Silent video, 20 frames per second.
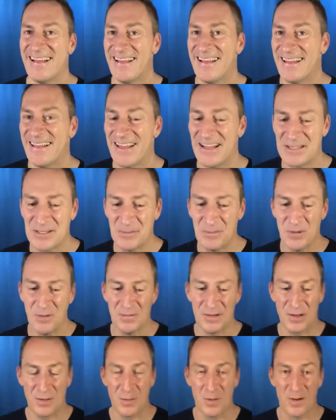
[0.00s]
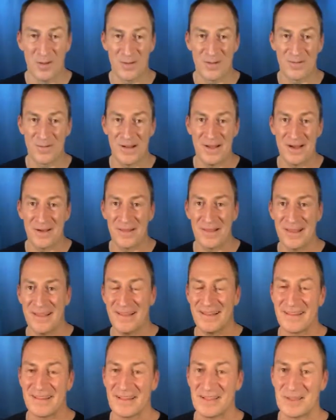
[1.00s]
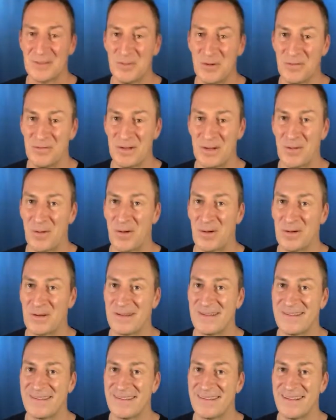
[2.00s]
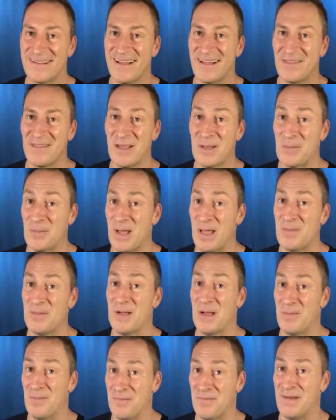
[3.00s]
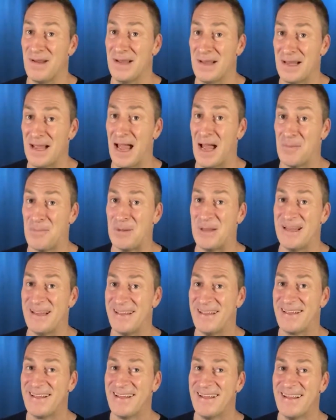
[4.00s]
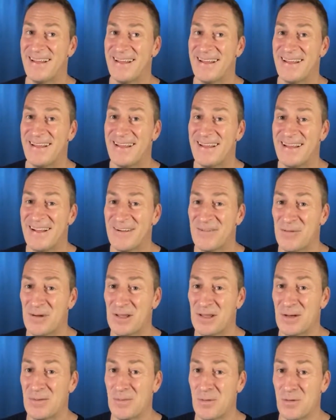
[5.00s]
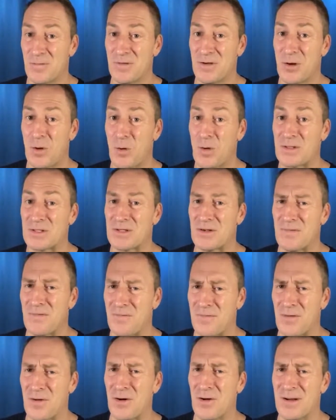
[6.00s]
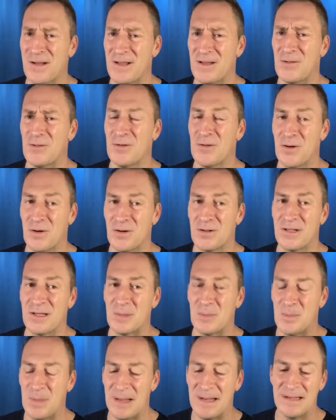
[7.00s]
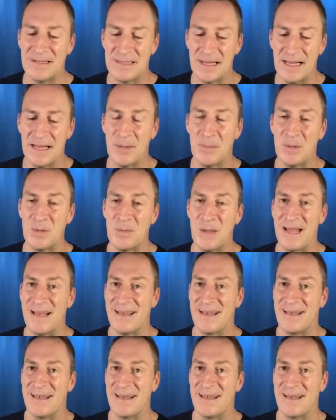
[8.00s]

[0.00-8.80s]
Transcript: That's a movie quote. Right out of the gate, that's a movie quote. I think maybe I'm feeling happy. When the movie quotes are flowing, you know that Ben is a happy man.